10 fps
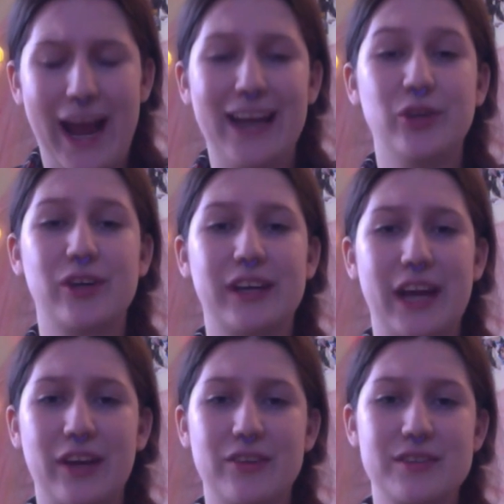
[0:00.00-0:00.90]
and you could
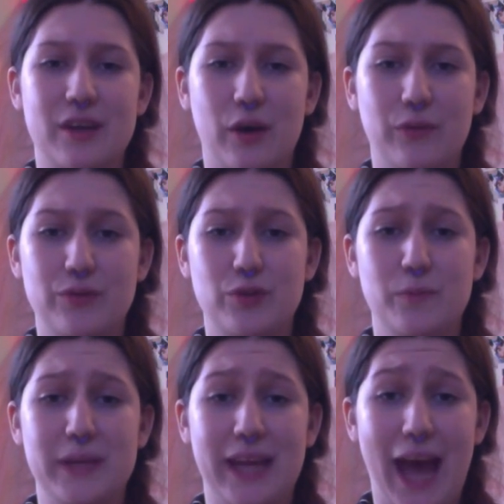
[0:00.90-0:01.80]
get yourself to
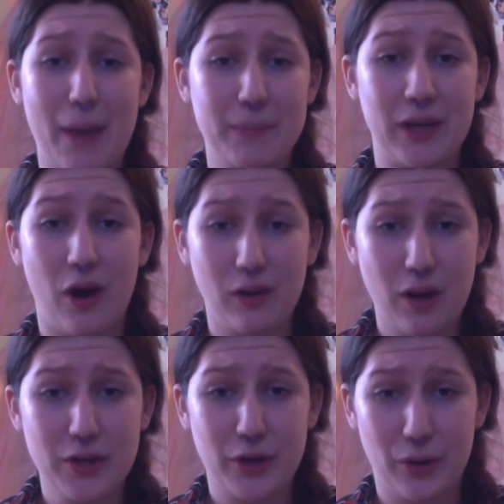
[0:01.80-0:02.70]
be happy all
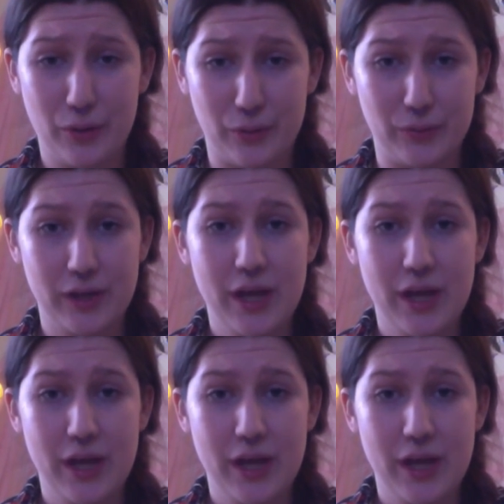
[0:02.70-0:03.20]
on your own,